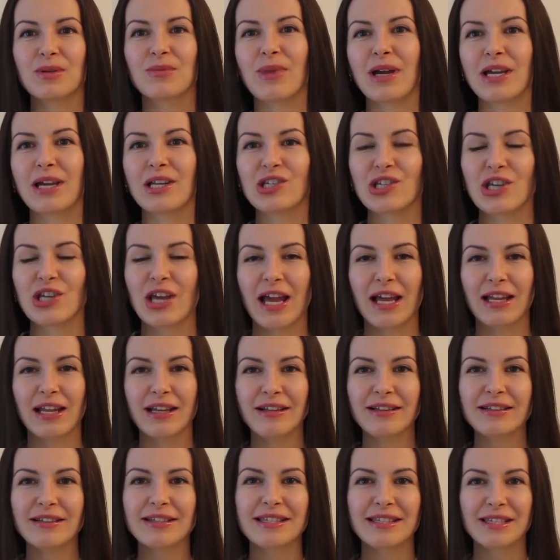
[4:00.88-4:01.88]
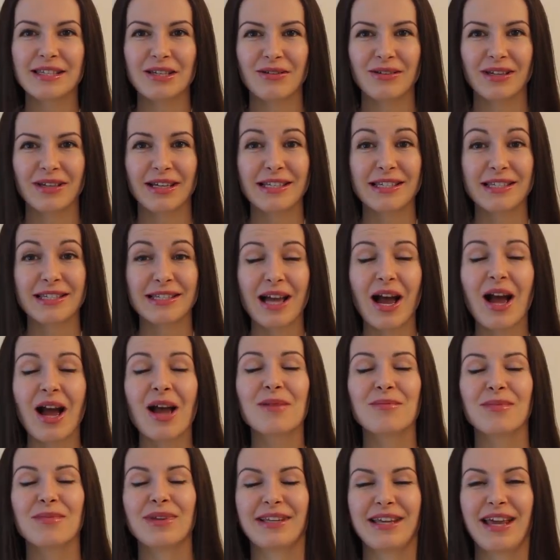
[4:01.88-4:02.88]
to my channel. See you next
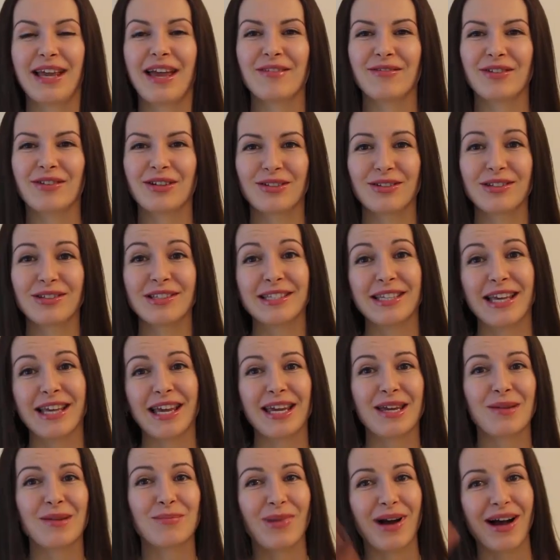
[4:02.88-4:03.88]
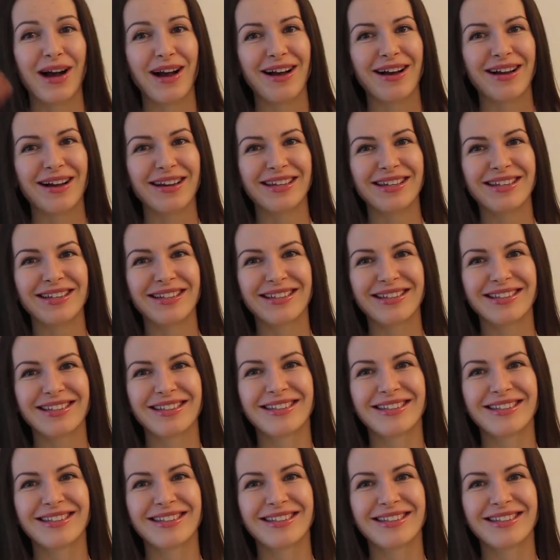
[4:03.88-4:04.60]
time and have a good day. Bye!